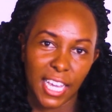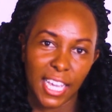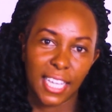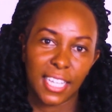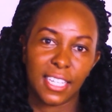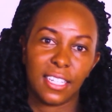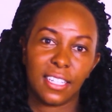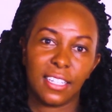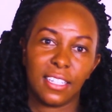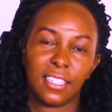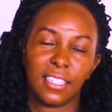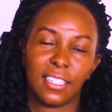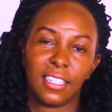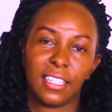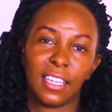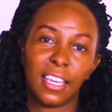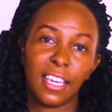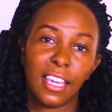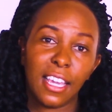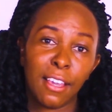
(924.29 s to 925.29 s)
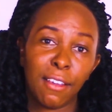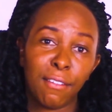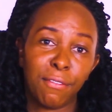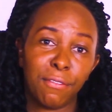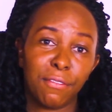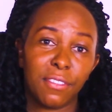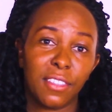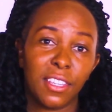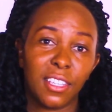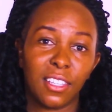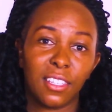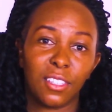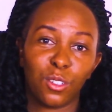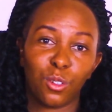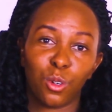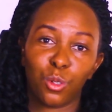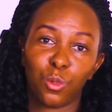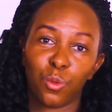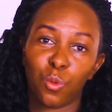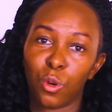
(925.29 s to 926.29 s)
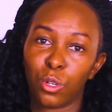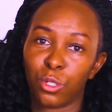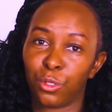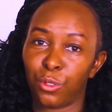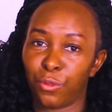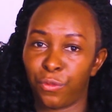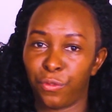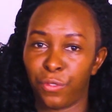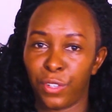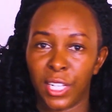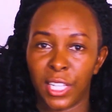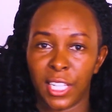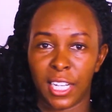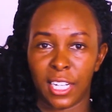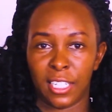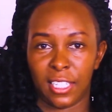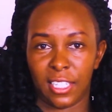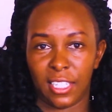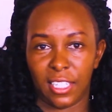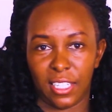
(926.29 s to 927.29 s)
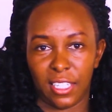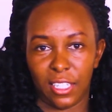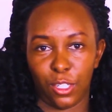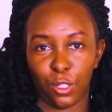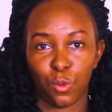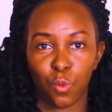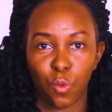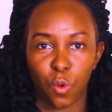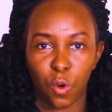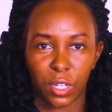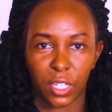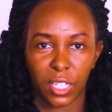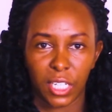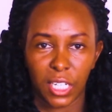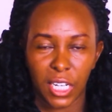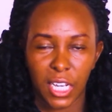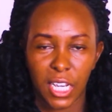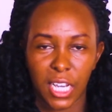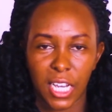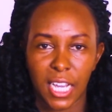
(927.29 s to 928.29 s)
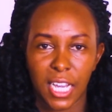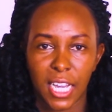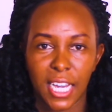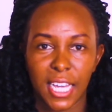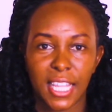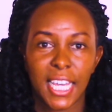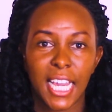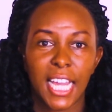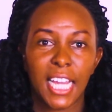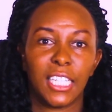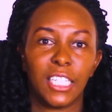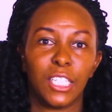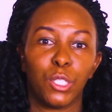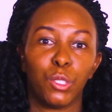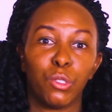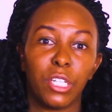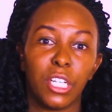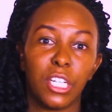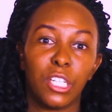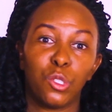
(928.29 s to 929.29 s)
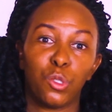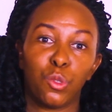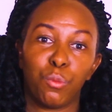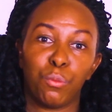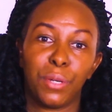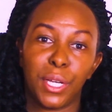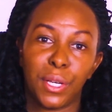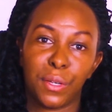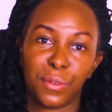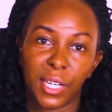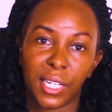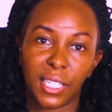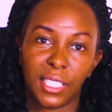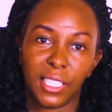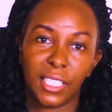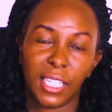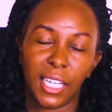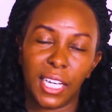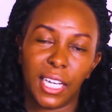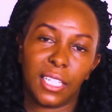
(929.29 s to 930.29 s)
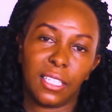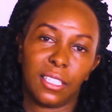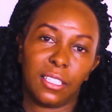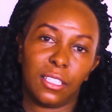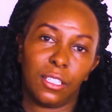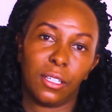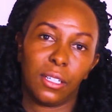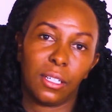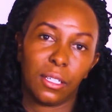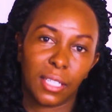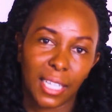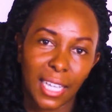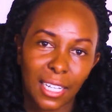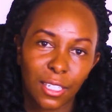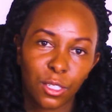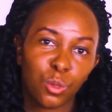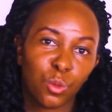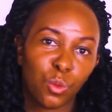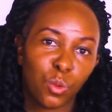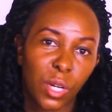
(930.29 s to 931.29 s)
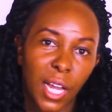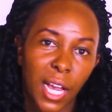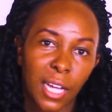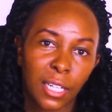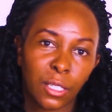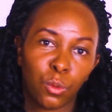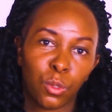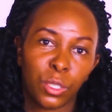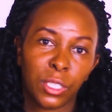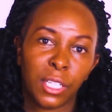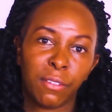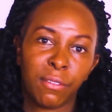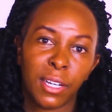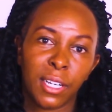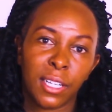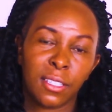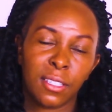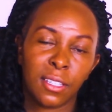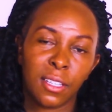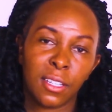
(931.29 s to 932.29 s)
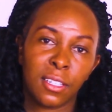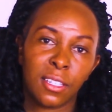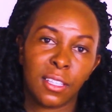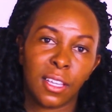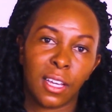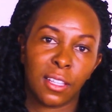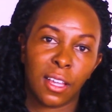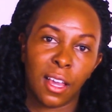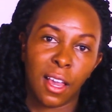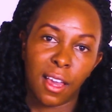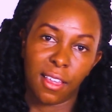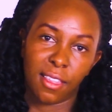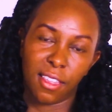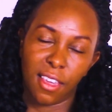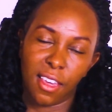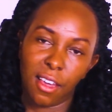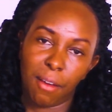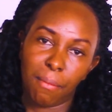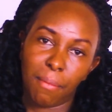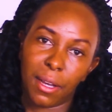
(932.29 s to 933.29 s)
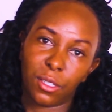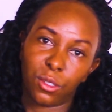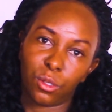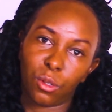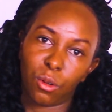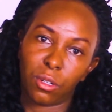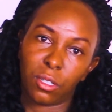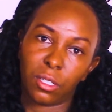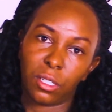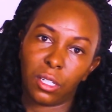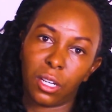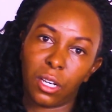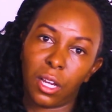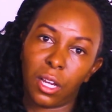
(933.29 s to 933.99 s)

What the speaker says: And if this is not what you feel that you want, then you need to be ready and get to learn whatever is it that the other person